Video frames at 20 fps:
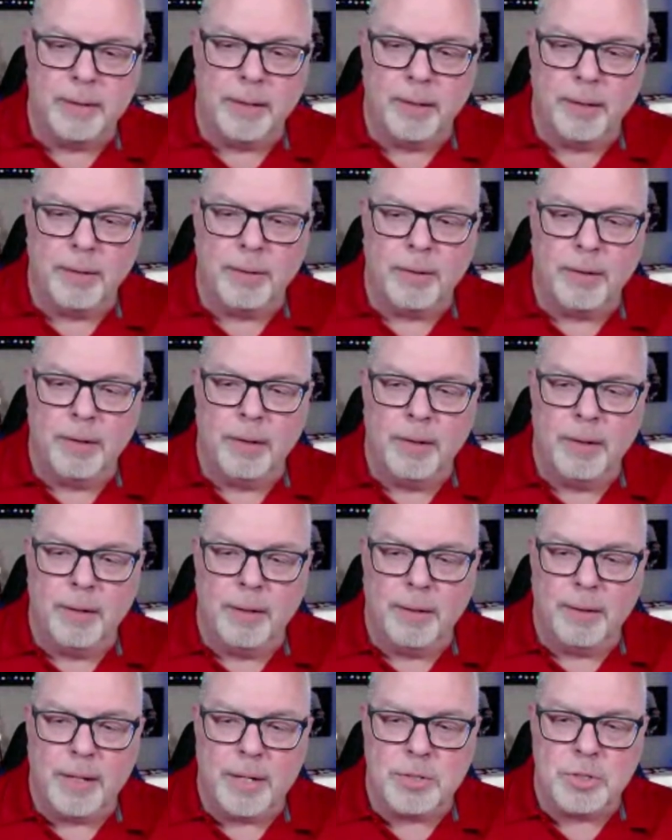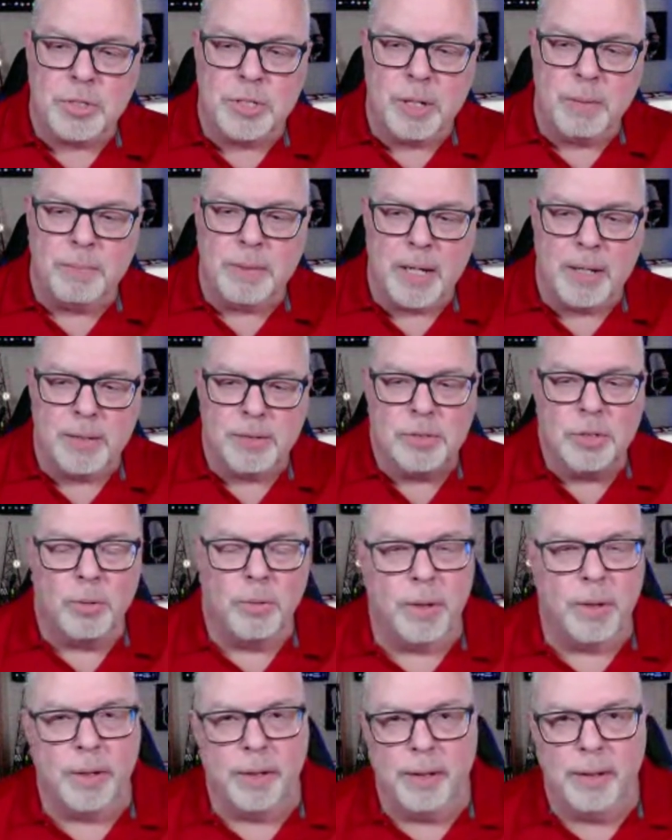there, that's Jim
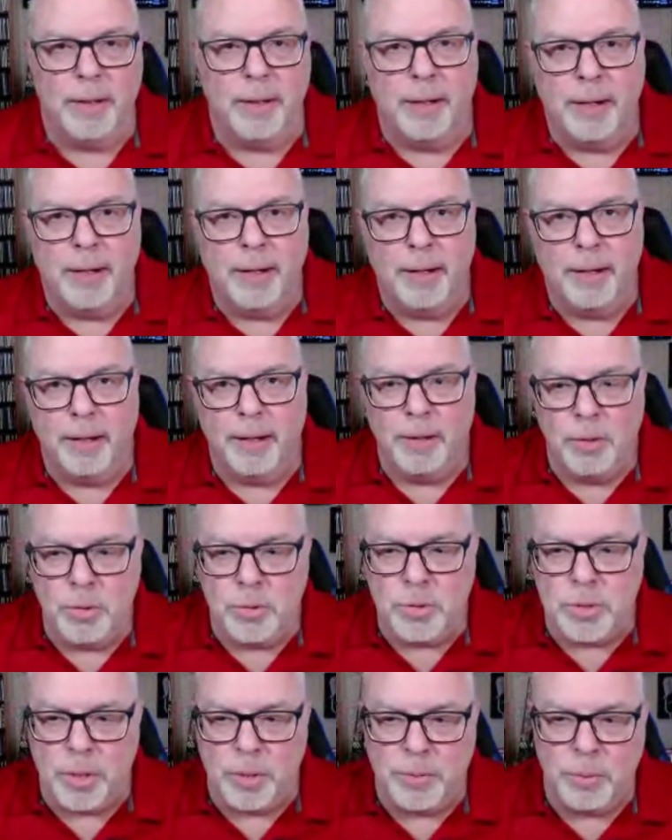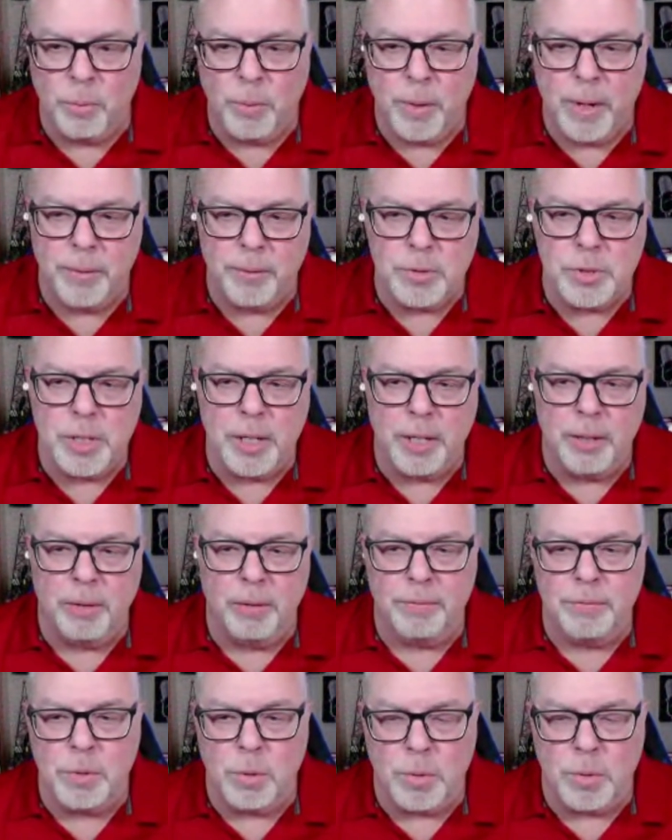Cantore, who's on the Weather
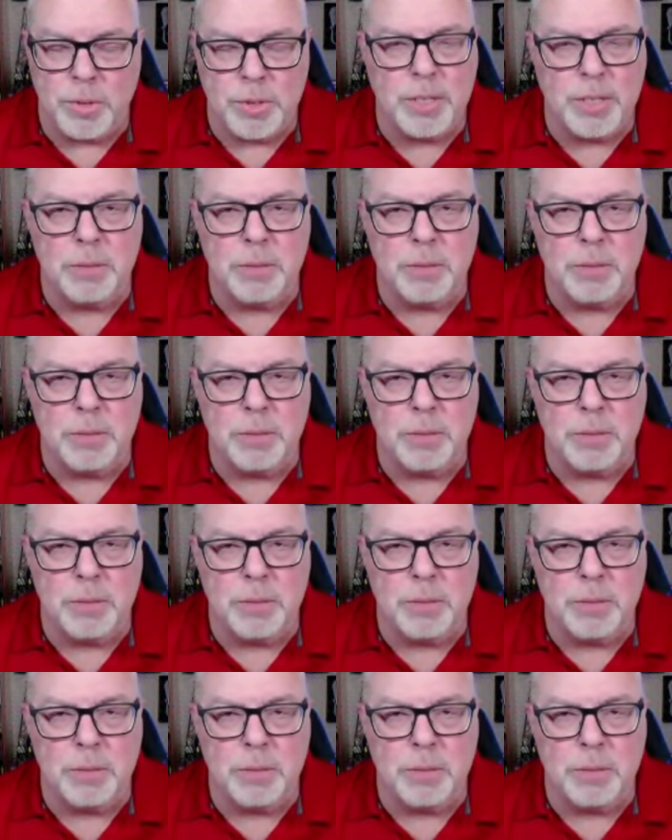Channel, of course.